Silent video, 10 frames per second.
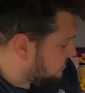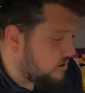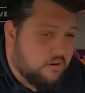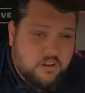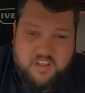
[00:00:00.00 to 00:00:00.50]
I've
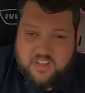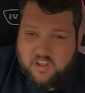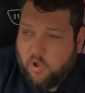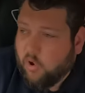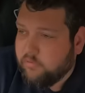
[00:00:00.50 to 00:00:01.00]
got an
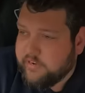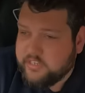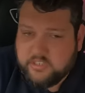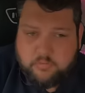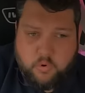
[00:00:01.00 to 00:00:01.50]

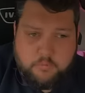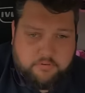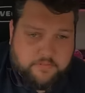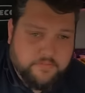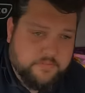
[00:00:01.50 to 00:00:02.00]
orange
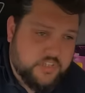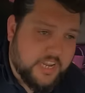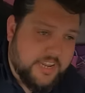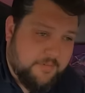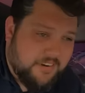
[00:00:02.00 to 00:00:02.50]
waterproof
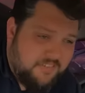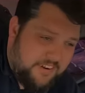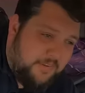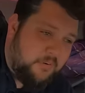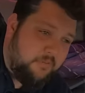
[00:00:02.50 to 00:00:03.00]
jacket, but I don't
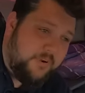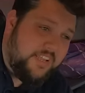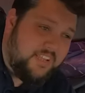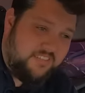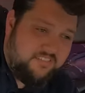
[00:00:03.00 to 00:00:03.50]
really want to
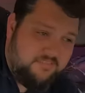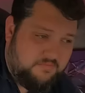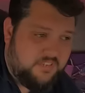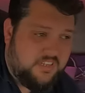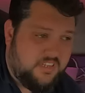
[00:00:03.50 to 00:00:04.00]
wear
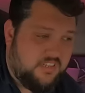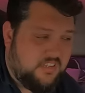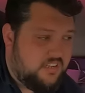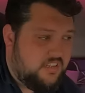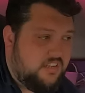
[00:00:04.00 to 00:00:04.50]

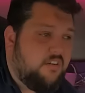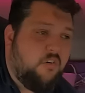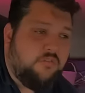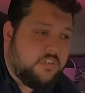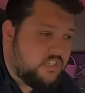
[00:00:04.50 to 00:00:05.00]

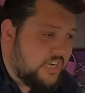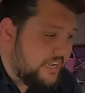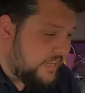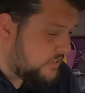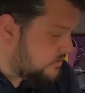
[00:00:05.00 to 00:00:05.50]
orange
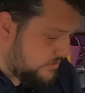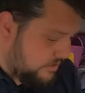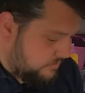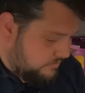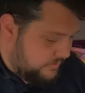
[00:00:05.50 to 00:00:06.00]
jacket,
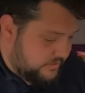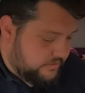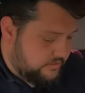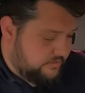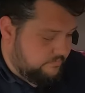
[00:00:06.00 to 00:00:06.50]
so we're
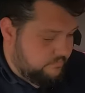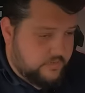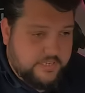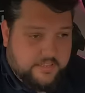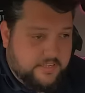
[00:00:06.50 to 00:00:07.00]
just
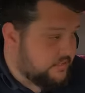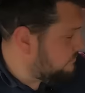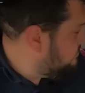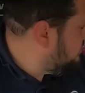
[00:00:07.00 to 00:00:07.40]
going to take this.